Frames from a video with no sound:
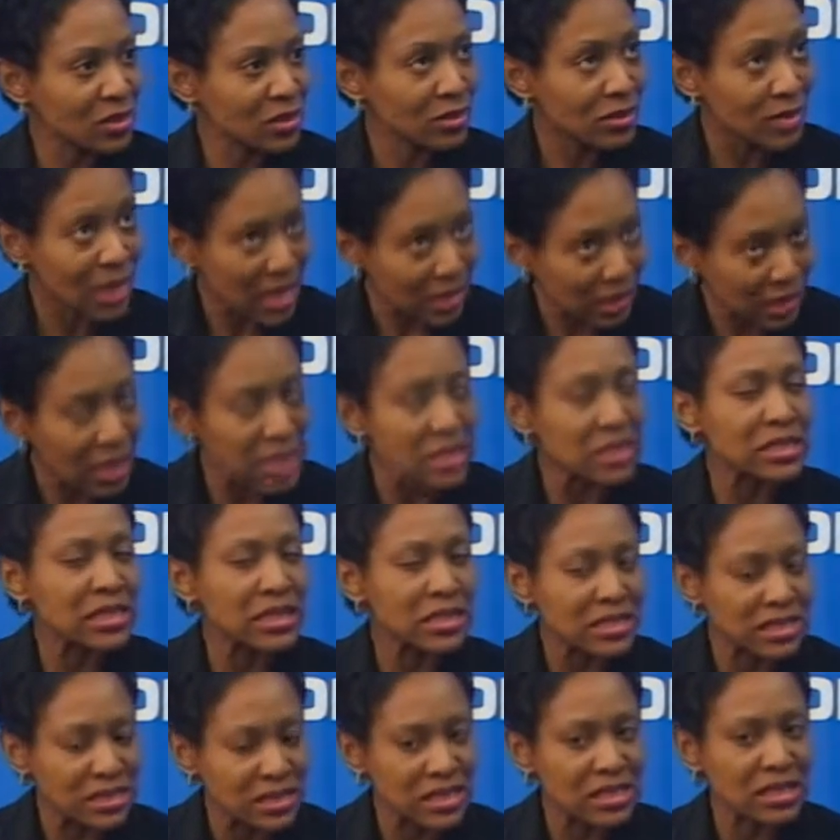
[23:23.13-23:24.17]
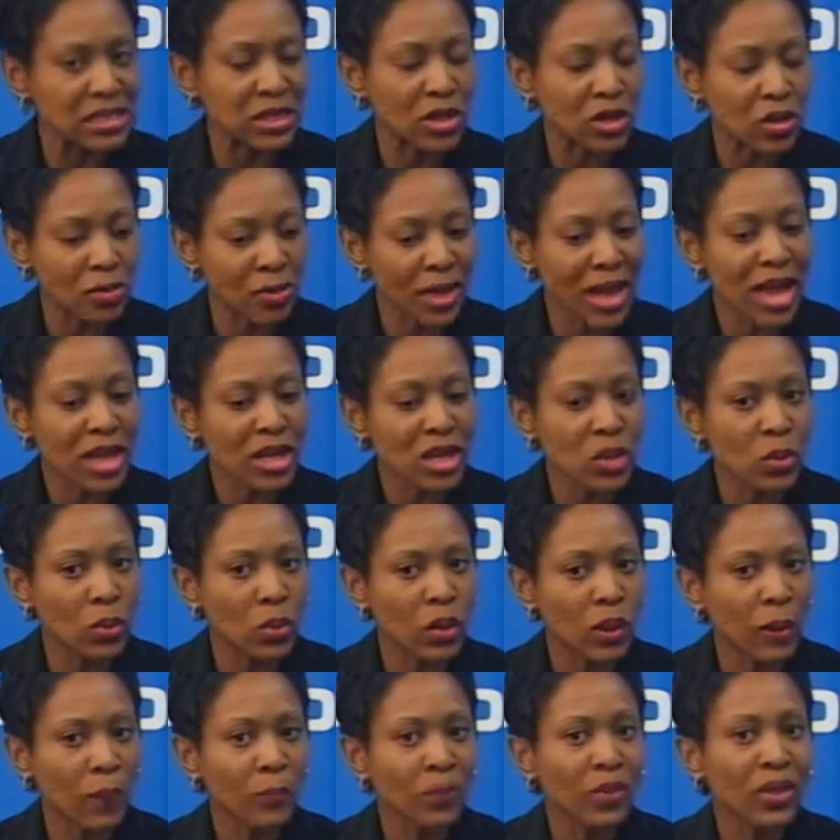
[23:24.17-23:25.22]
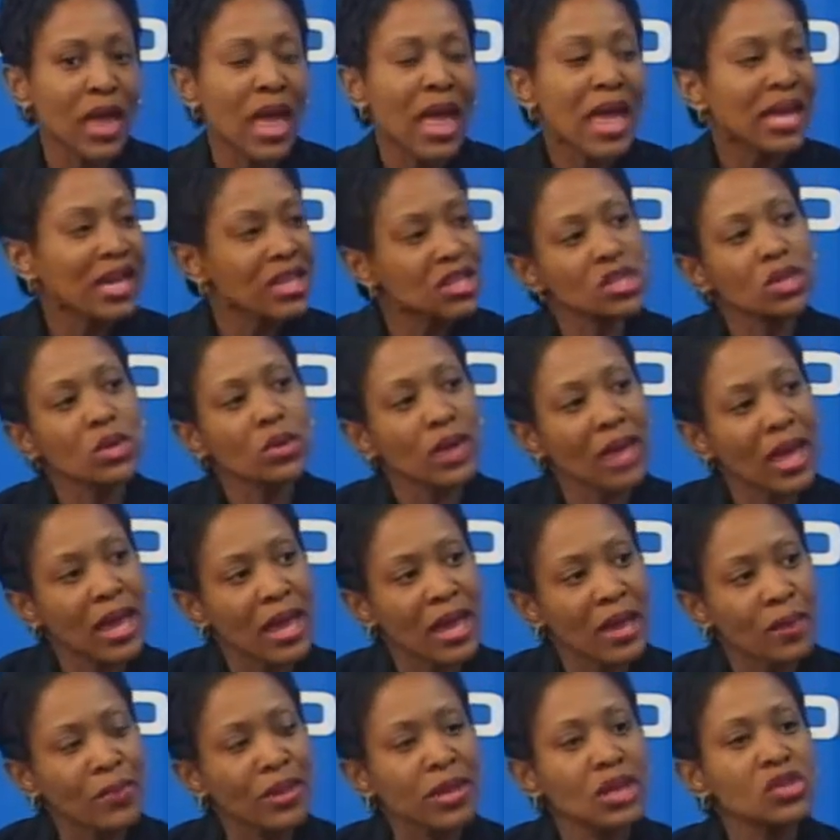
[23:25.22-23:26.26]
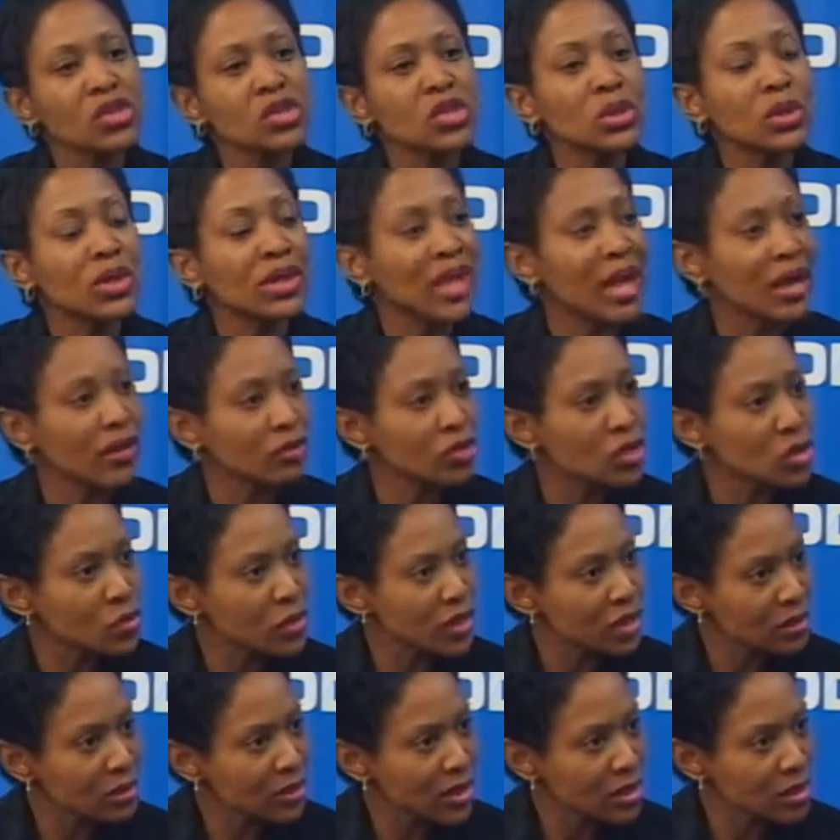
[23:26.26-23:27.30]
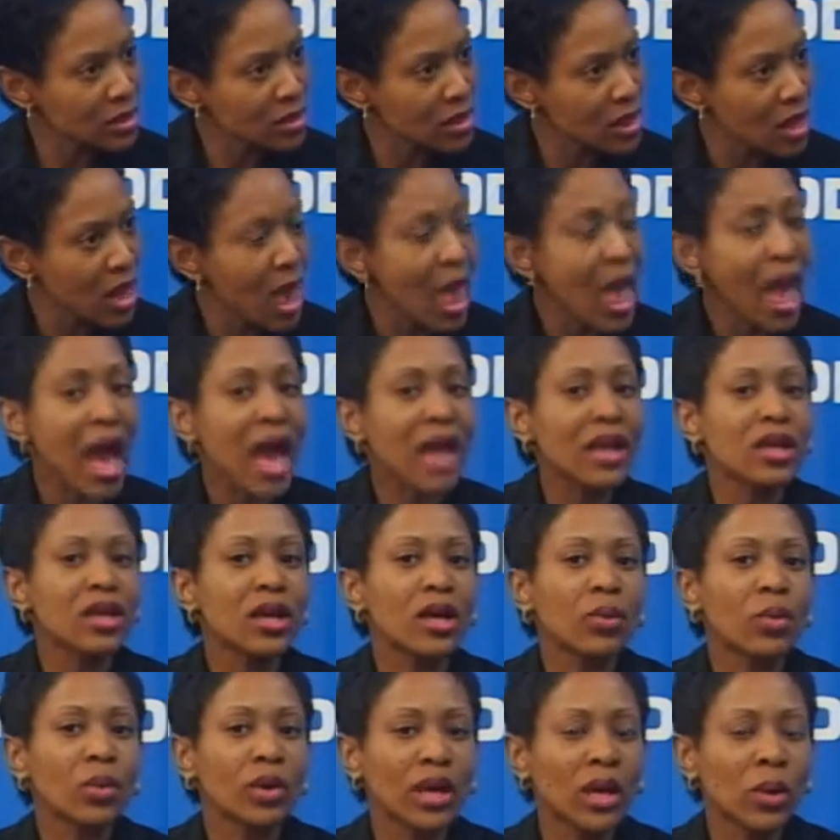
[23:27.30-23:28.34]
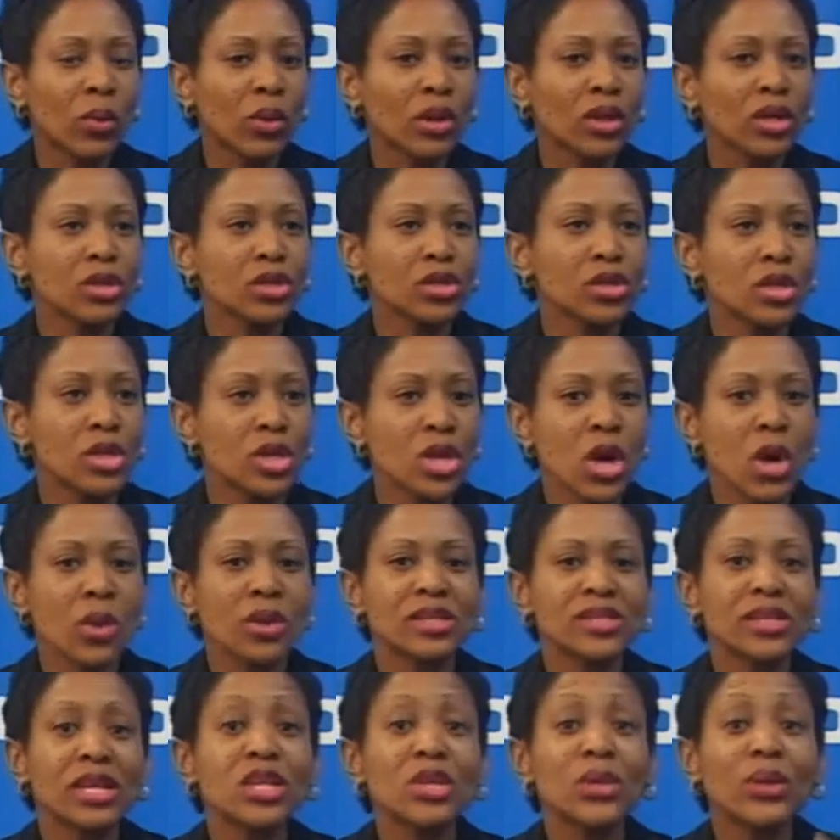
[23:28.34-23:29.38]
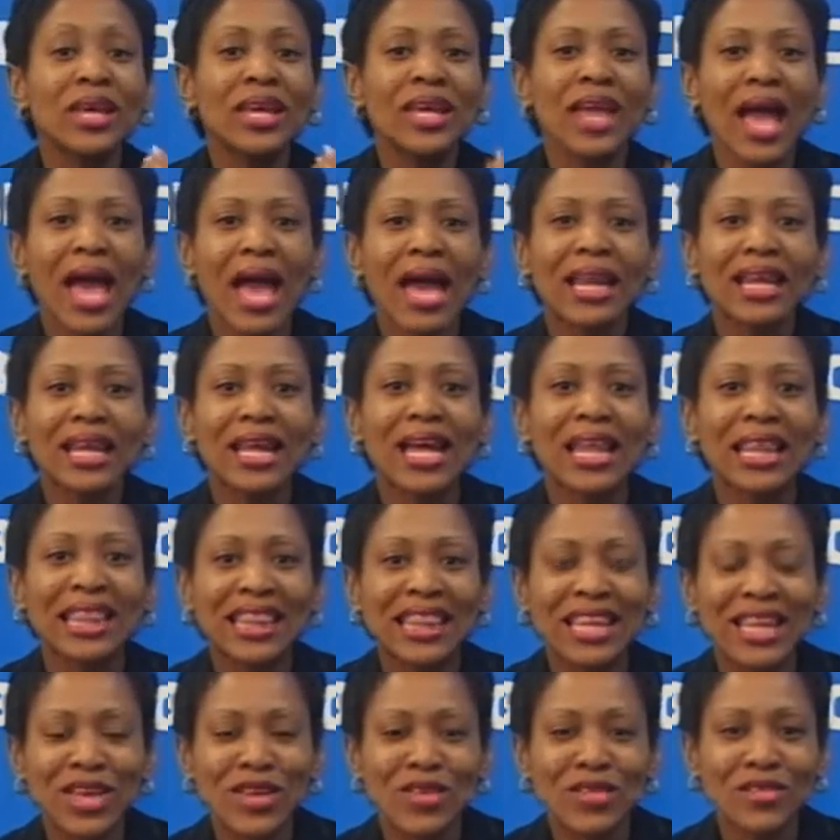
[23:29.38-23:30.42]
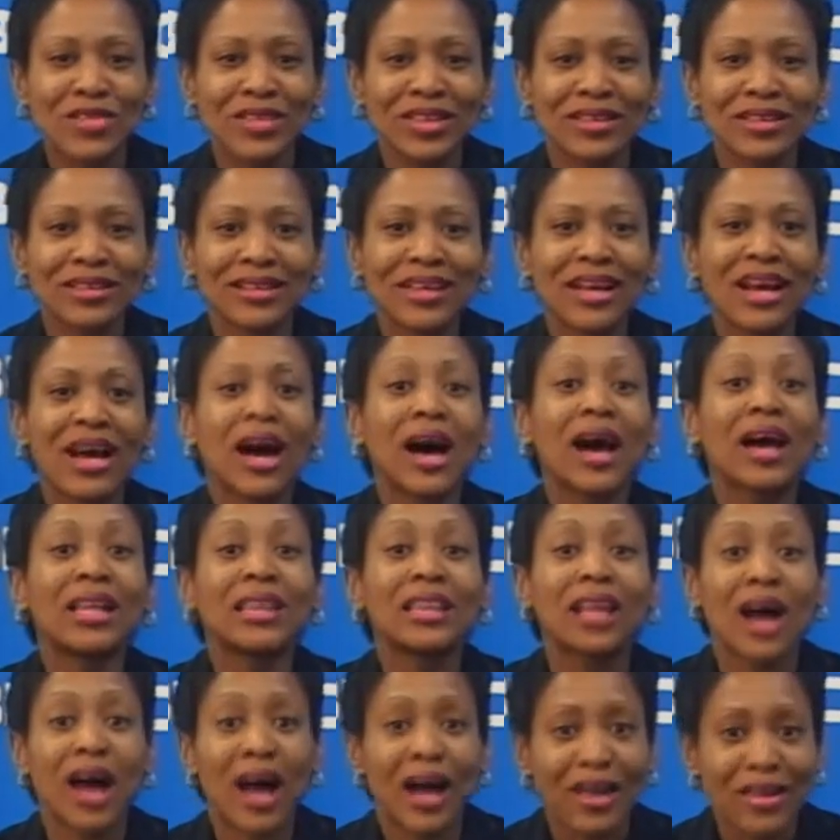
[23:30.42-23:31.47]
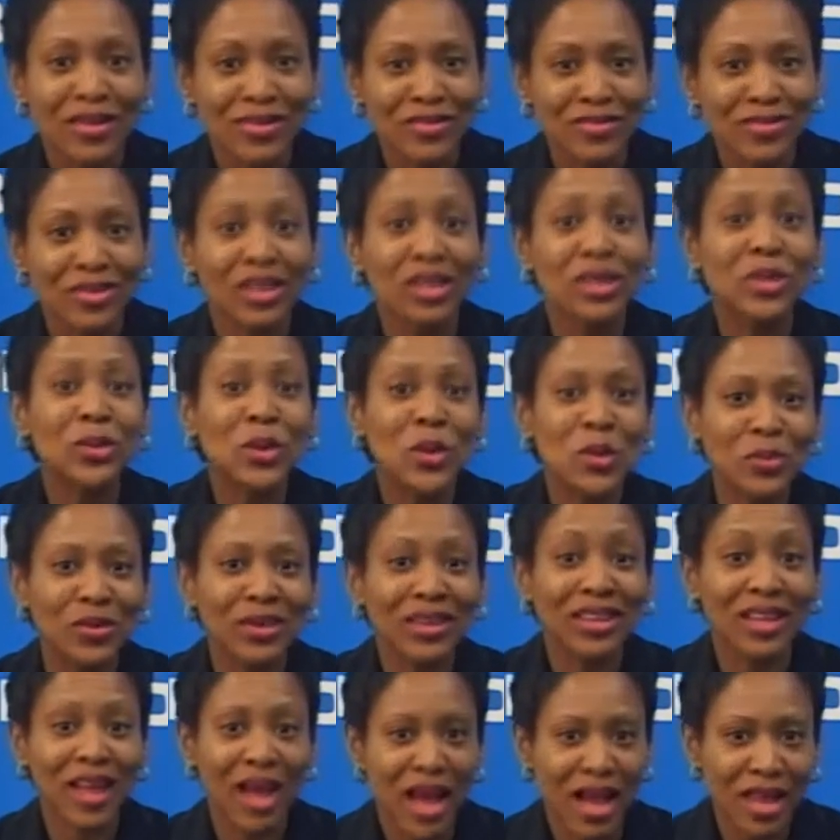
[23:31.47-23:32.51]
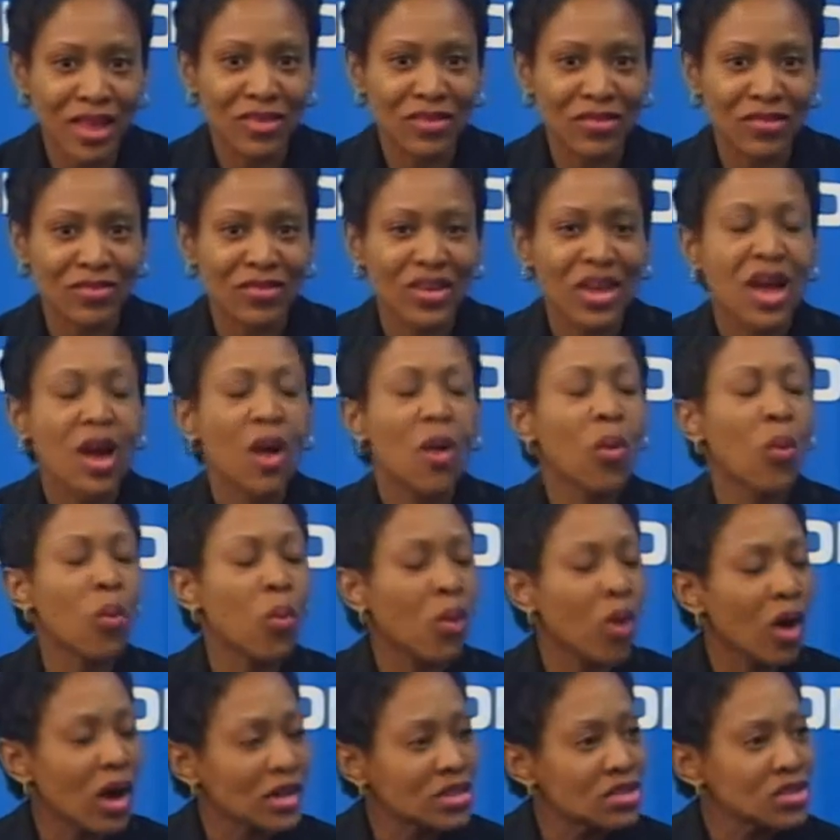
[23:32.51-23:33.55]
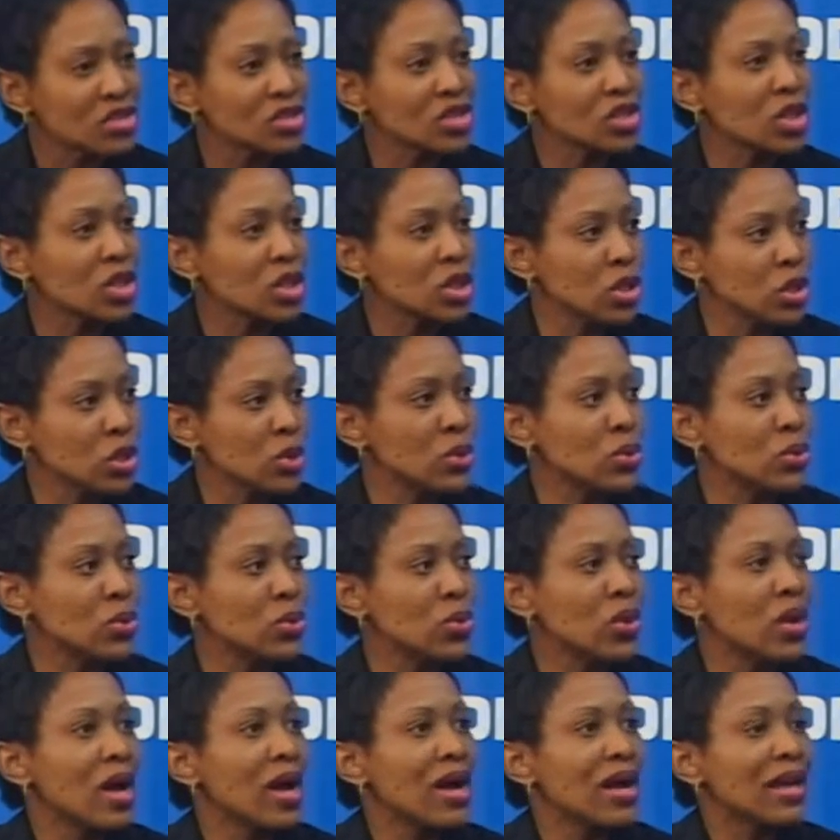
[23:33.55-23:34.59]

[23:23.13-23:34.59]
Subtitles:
diagnostic statistical manual, it's okay, because you can have treatment. And what I want you to know is that you can live a life, a normal life, once you